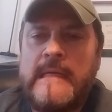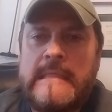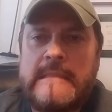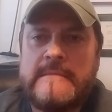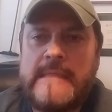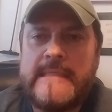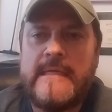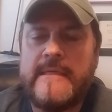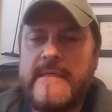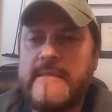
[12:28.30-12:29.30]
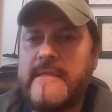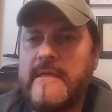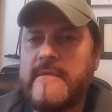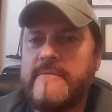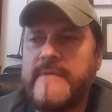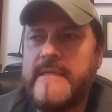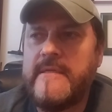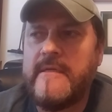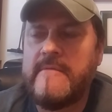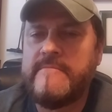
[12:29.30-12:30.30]
Uh, I got kicked out of
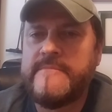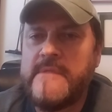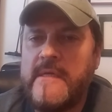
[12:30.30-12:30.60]
a um,